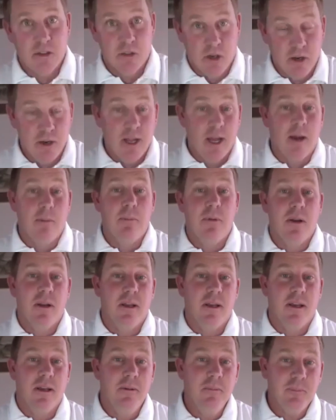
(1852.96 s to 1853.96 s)
going to happen
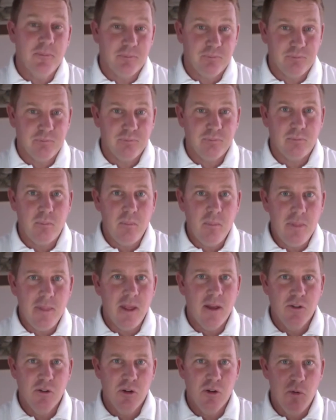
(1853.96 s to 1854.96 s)
again,
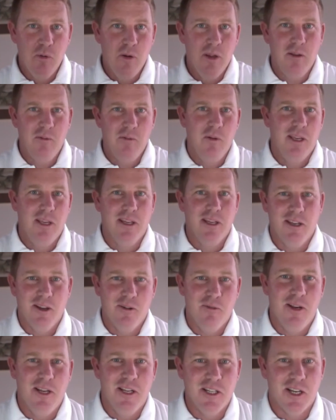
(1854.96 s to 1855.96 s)
so we can
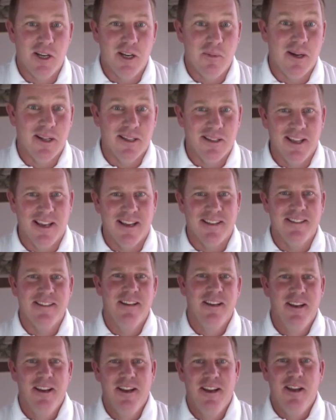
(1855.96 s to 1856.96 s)
definitely chat about that
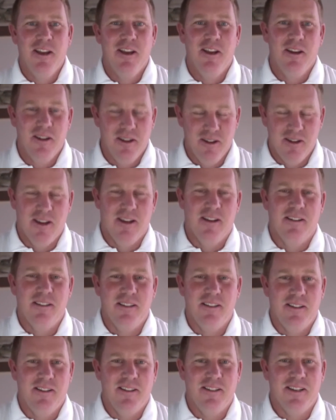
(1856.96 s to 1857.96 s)
and
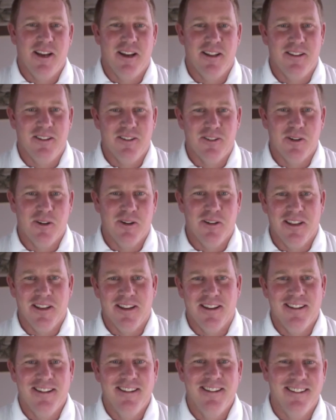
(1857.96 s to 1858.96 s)
see how things go
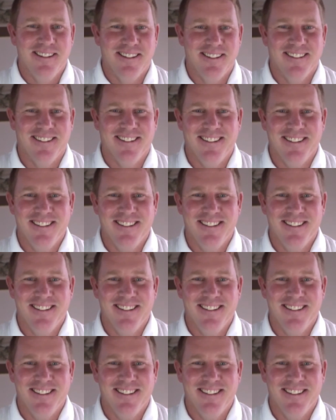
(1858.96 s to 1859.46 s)
there. Yeah.